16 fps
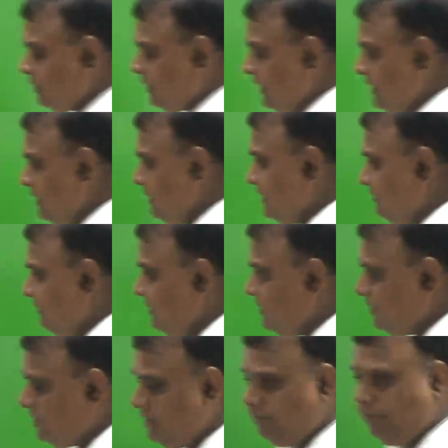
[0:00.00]

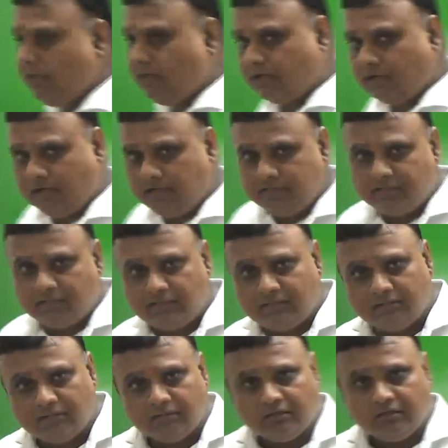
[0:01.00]
1973 by Akali Dal.
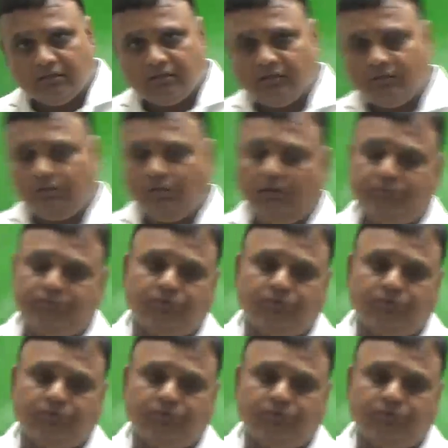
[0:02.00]
You have to